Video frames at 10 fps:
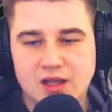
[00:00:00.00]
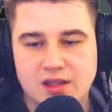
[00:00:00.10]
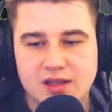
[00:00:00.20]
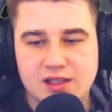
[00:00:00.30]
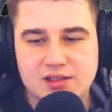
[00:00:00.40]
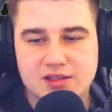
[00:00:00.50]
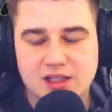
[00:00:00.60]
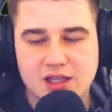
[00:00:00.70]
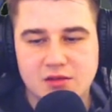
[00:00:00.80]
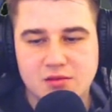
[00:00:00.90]
And let's
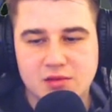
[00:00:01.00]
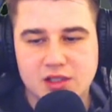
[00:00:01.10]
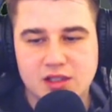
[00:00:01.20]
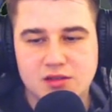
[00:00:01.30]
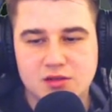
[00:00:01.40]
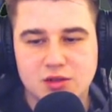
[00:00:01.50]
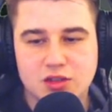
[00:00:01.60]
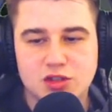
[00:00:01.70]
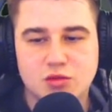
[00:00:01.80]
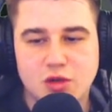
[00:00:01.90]
say we're going to
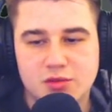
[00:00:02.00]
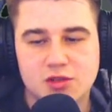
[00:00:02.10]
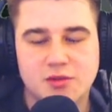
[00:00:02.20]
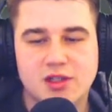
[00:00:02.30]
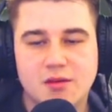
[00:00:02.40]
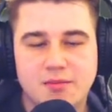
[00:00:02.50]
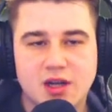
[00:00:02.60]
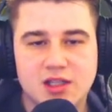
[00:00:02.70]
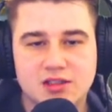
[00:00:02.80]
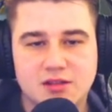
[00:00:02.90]
swap. So we're going to
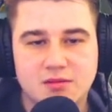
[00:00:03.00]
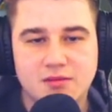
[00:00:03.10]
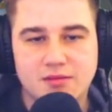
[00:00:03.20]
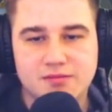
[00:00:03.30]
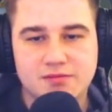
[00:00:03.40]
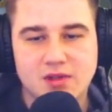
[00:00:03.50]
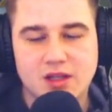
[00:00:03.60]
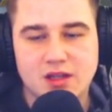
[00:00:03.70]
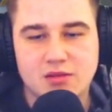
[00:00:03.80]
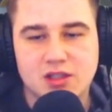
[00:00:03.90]
buy some,
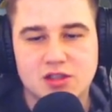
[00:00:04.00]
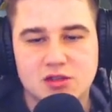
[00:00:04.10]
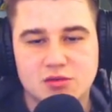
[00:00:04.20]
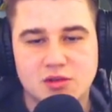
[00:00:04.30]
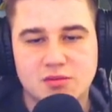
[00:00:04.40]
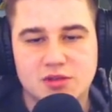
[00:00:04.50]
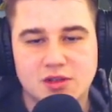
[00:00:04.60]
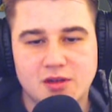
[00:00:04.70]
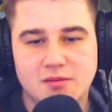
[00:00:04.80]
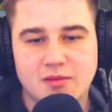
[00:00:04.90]
we're going to swap
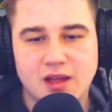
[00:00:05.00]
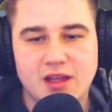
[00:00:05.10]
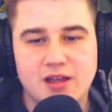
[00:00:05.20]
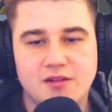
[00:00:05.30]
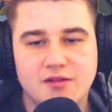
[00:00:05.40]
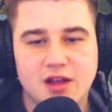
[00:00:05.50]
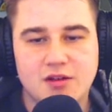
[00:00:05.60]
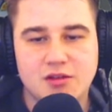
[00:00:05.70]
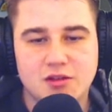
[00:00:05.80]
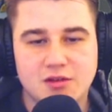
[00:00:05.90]
some ADA for
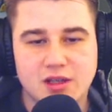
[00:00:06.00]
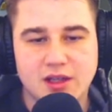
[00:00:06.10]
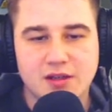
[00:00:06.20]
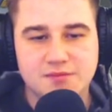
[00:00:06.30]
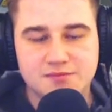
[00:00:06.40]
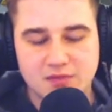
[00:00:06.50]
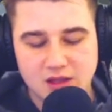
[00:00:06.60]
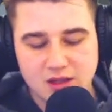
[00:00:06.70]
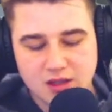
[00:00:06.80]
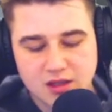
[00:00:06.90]
LQ, okay?
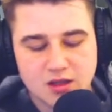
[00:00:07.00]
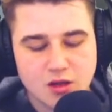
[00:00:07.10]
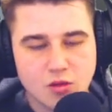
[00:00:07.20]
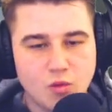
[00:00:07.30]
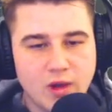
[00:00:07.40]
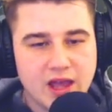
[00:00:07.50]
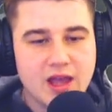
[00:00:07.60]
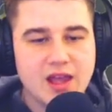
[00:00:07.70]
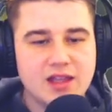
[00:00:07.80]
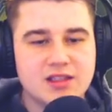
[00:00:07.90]
Where
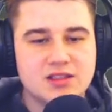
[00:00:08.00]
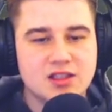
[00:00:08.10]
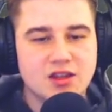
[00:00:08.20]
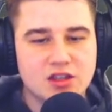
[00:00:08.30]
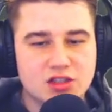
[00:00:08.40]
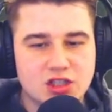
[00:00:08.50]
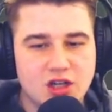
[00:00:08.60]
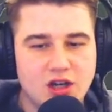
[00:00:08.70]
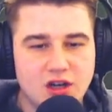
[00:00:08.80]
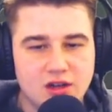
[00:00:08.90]
is the
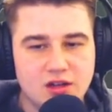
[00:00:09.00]
chart?